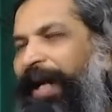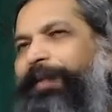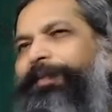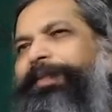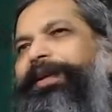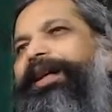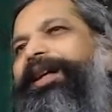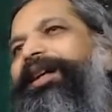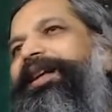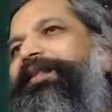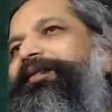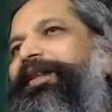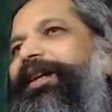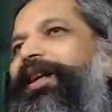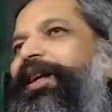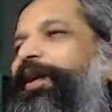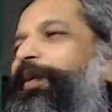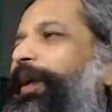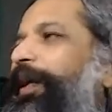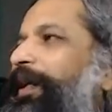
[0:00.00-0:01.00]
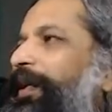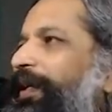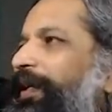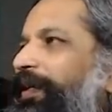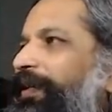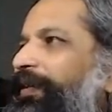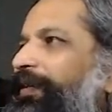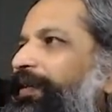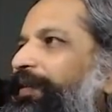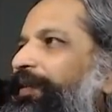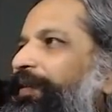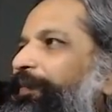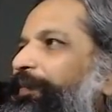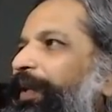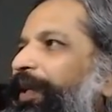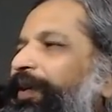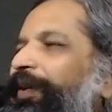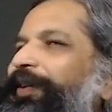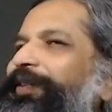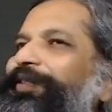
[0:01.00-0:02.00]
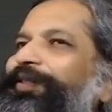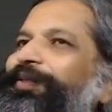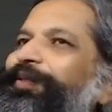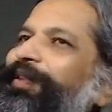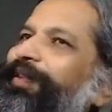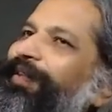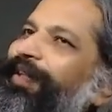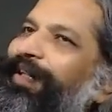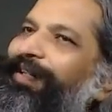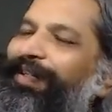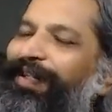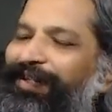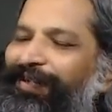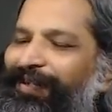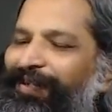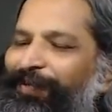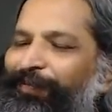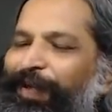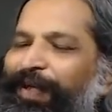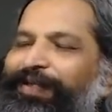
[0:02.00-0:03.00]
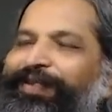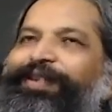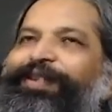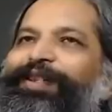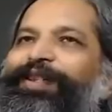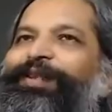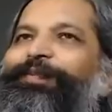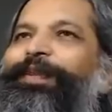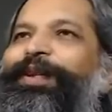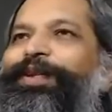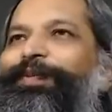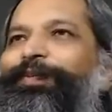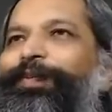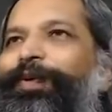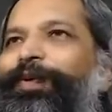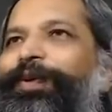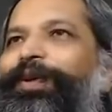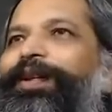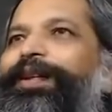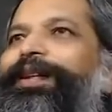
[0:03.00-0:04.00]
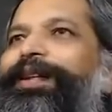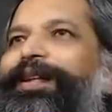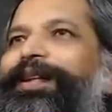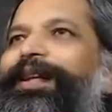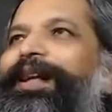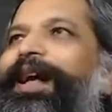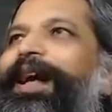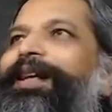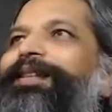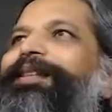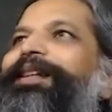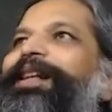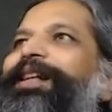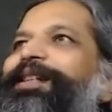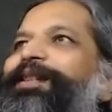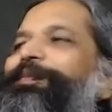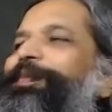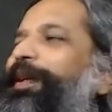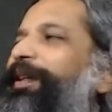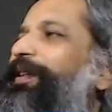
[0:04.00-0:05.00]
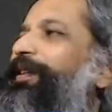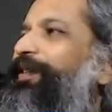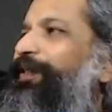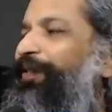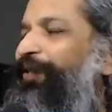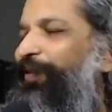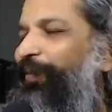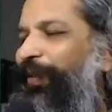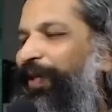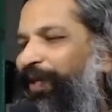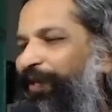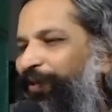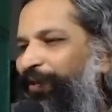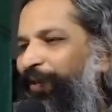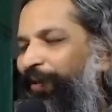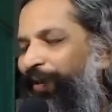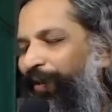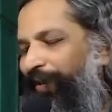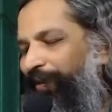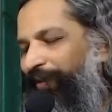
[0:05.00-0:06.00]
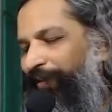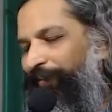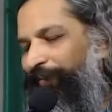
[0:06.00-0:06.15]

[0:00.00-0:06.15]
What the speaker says: I'm reading very quickly because I think this passage is much more as an experience to be enjoyed.